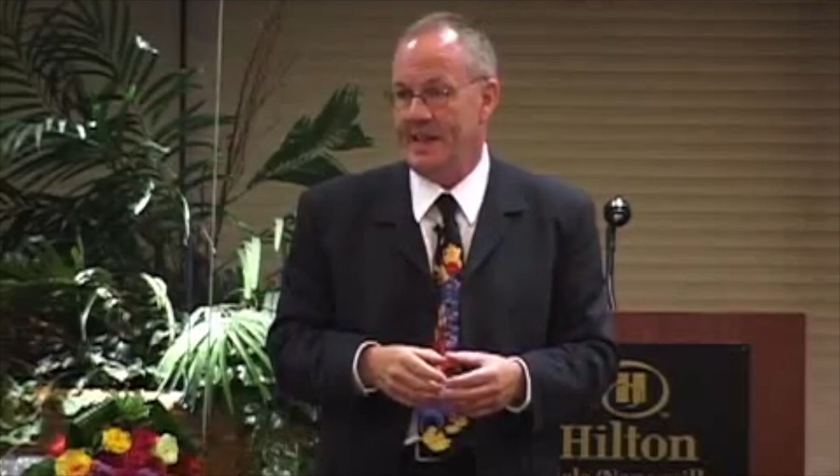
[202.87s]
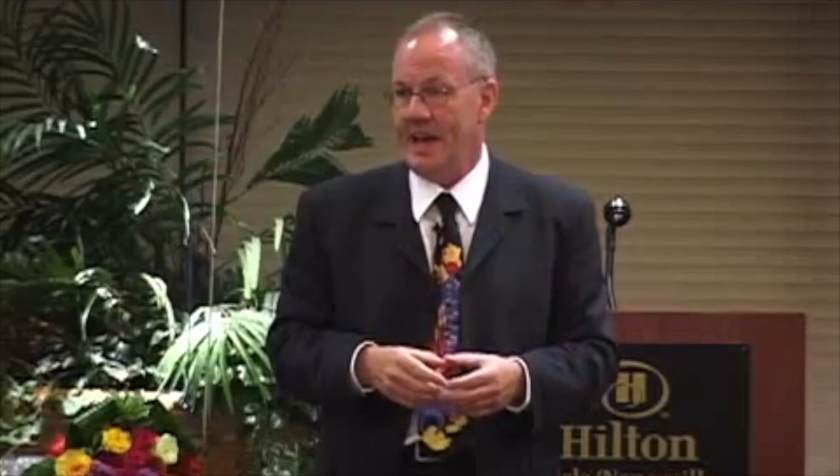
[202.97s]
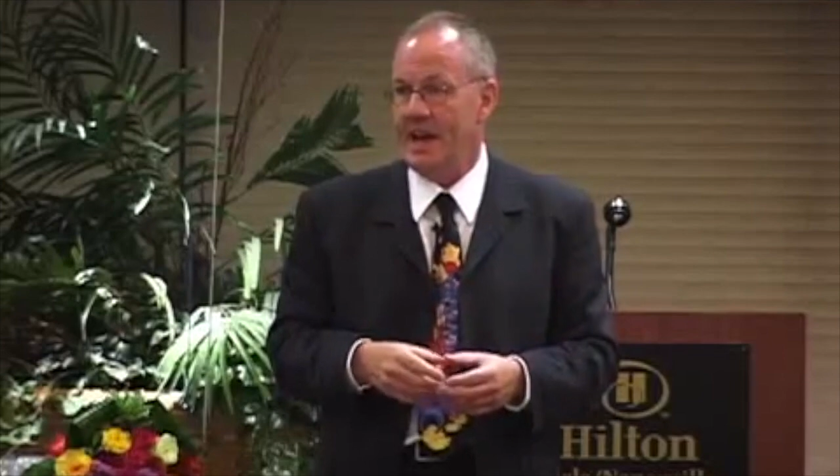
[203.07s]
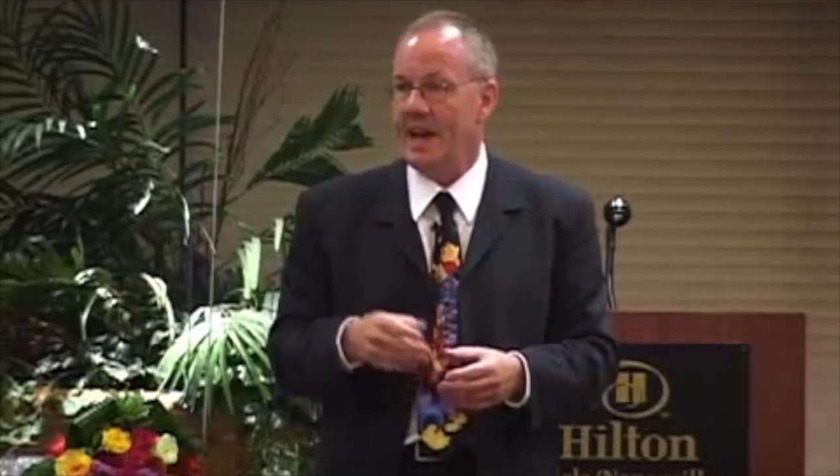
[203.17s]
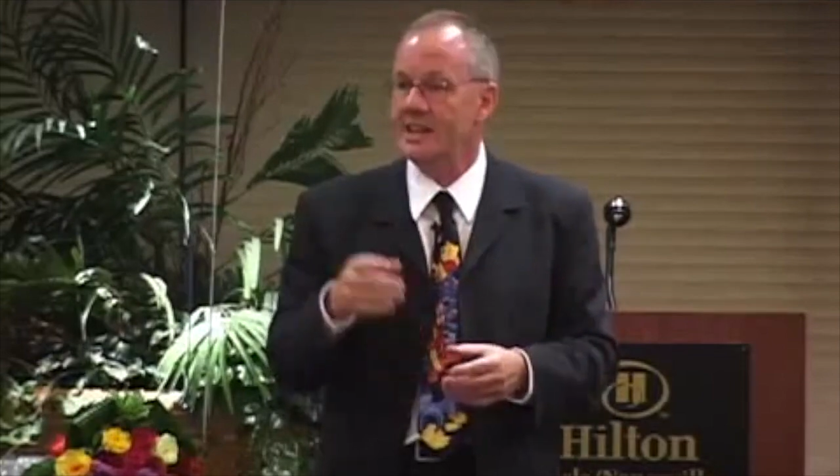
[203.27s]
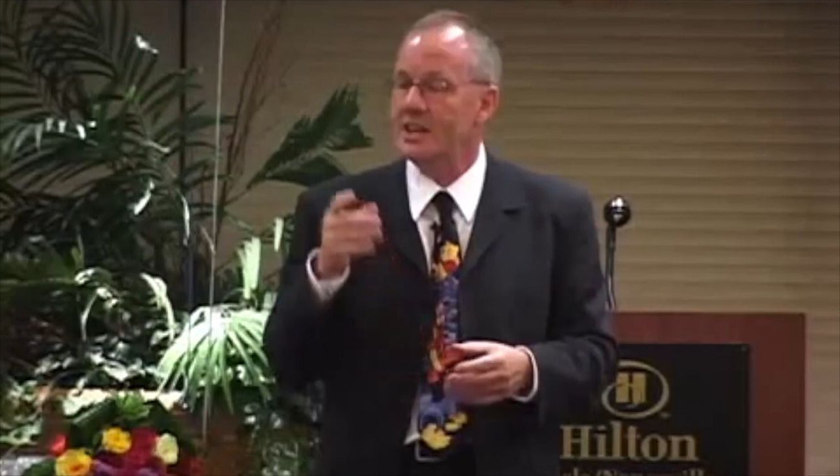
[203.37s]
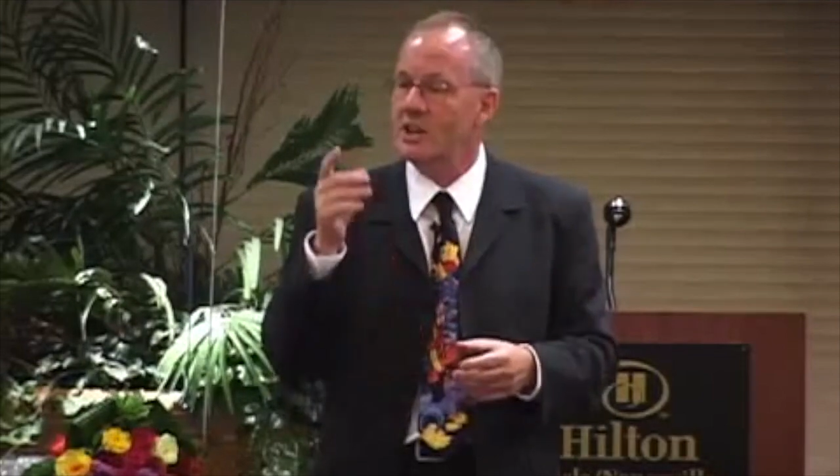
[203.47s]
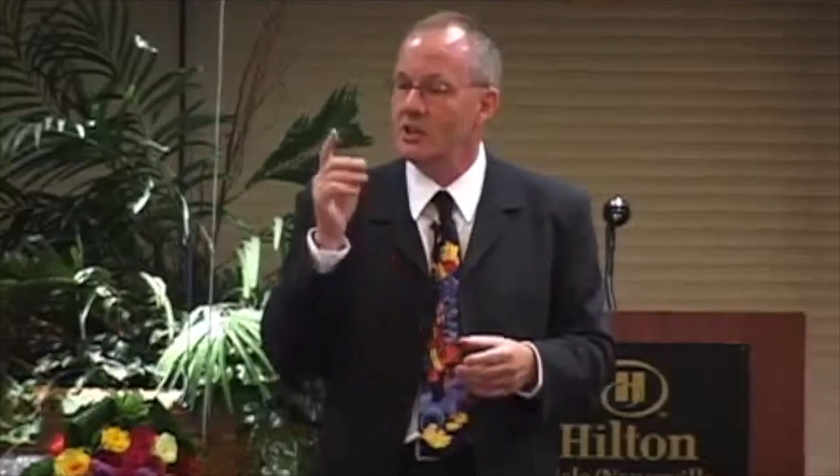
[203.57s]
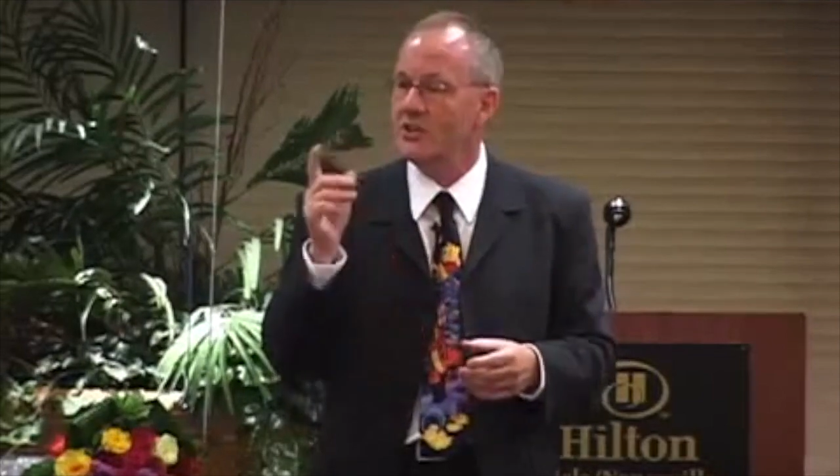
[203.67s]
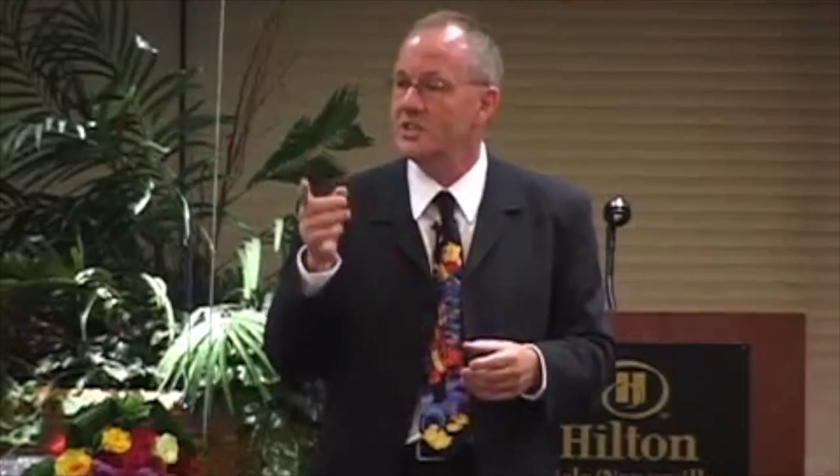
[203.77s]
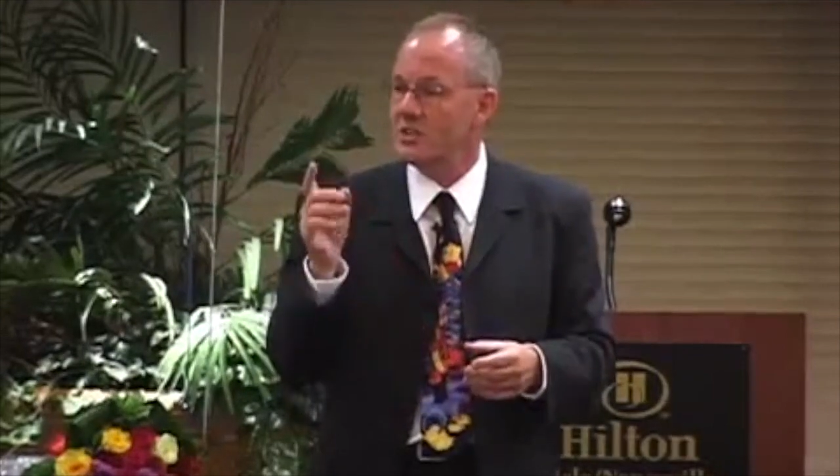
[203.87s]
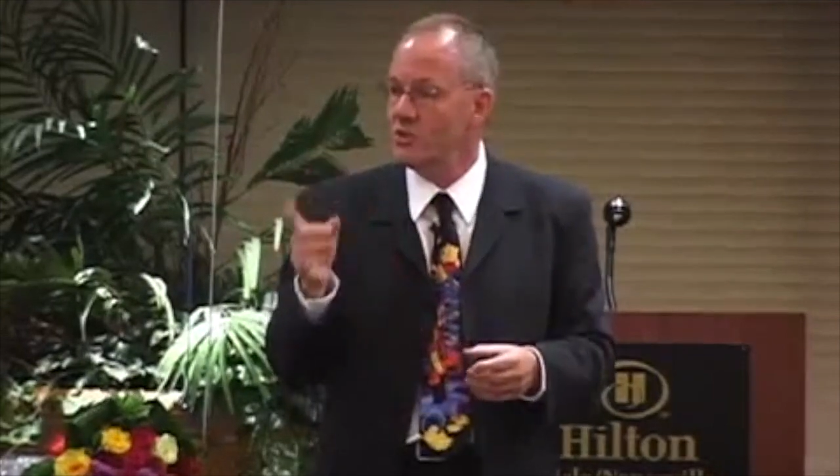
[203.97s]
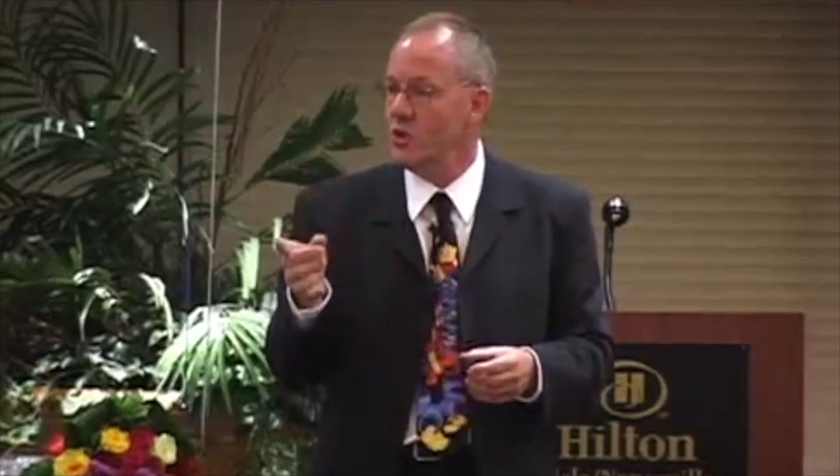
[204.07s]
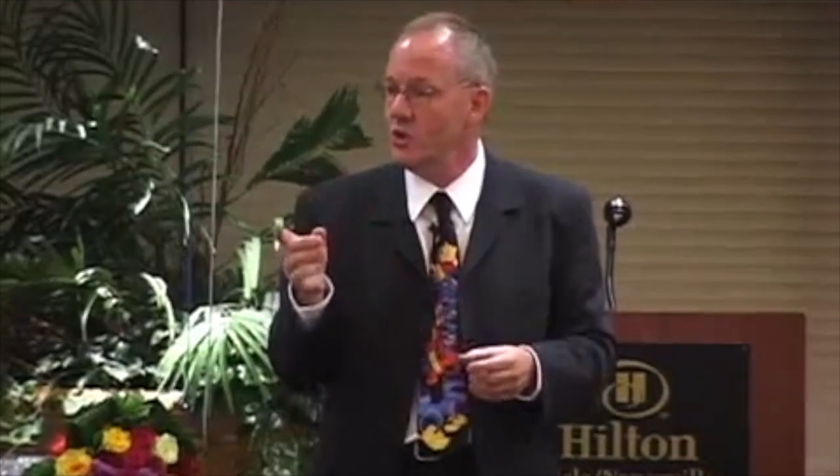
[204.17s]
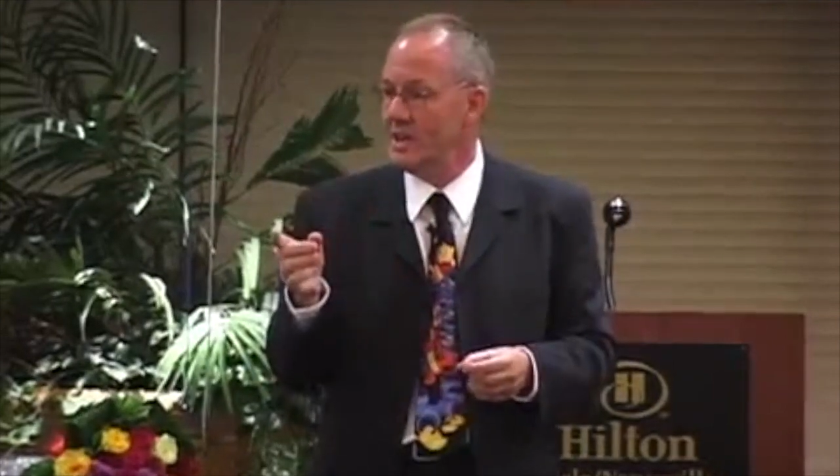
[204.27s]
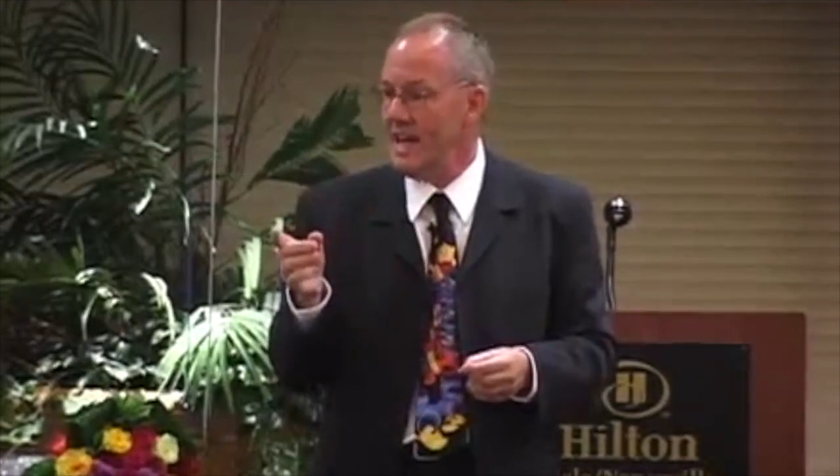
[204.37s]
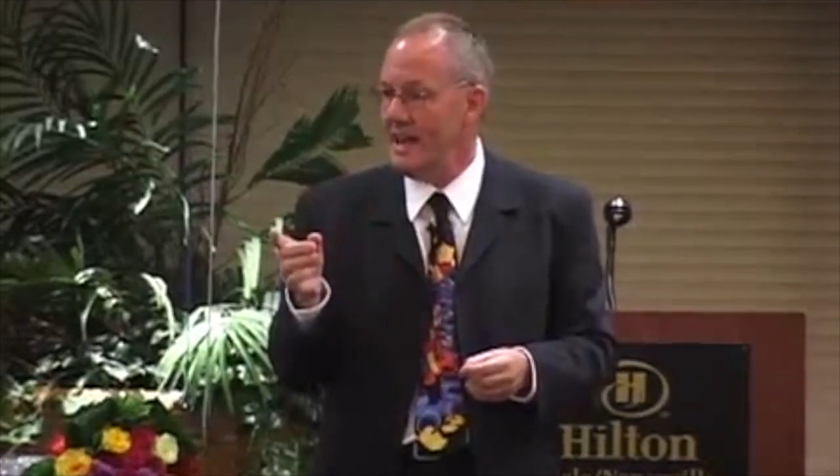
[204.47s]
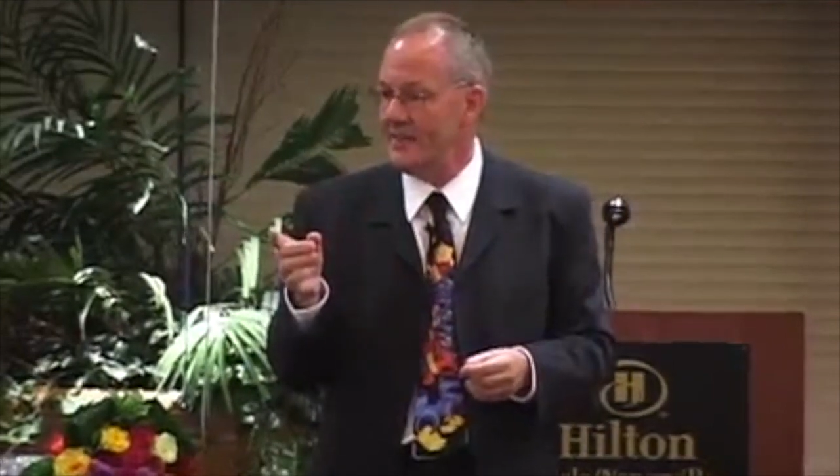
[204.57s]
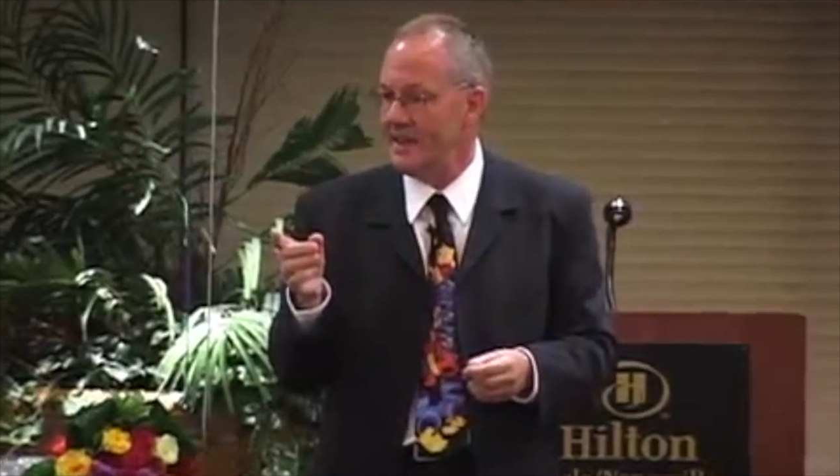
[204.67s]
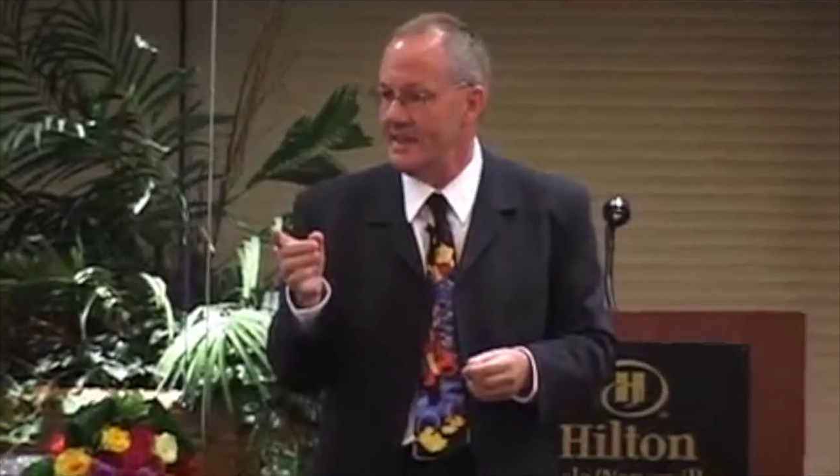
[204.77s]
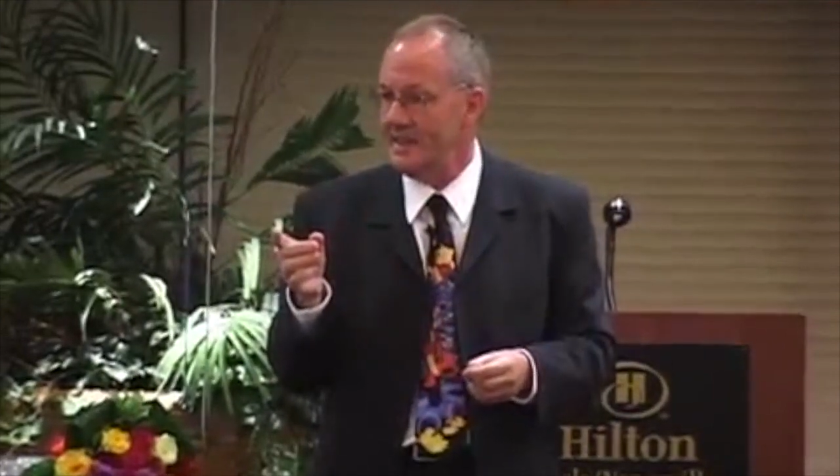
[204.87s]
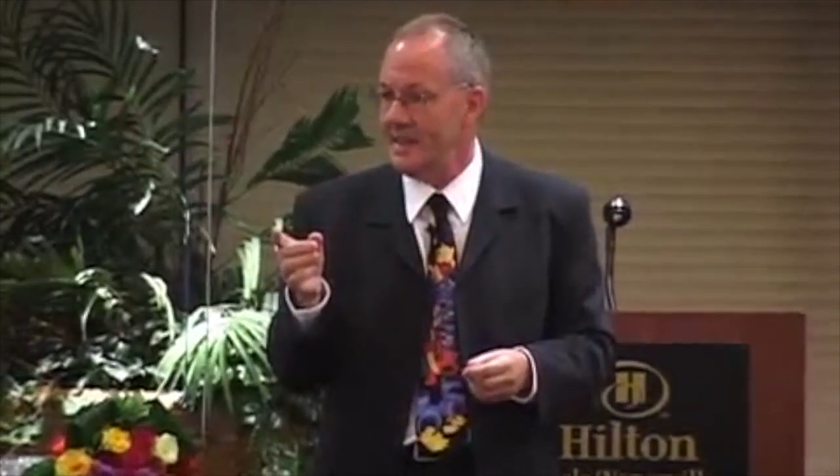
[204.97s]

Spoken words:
And there is a rule in heaven,